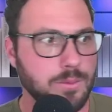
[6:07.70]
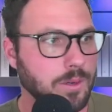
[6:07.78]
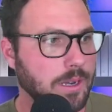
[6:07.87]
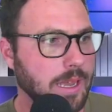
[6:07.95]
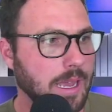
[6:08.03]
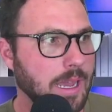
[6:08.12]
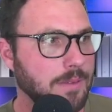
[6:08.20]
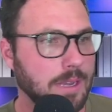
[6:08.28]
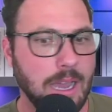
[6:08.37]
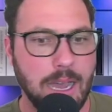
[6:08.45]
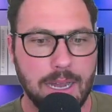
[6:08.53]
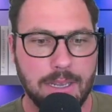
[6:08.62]
to have an
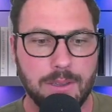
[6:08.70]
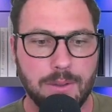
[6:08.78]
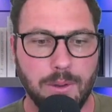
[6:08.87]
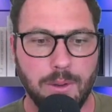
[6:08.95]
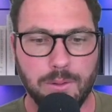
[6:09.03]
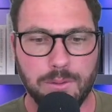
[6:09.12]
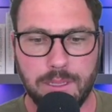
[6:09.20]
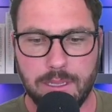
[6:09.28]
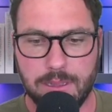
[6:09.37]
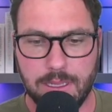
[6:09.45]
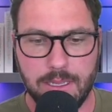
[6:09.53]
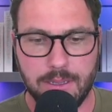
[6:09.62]
audio only
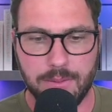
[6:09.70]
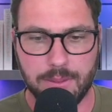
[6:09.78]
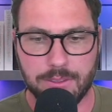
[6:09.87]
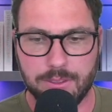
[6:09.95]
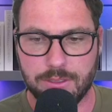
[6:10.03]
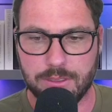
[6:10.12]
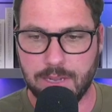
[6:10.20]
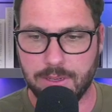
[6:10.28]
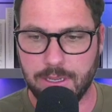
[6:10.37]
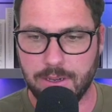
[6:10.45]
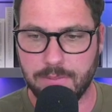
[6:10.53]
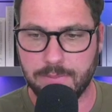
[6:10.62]
link, which is down
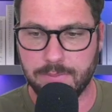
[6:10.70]
here.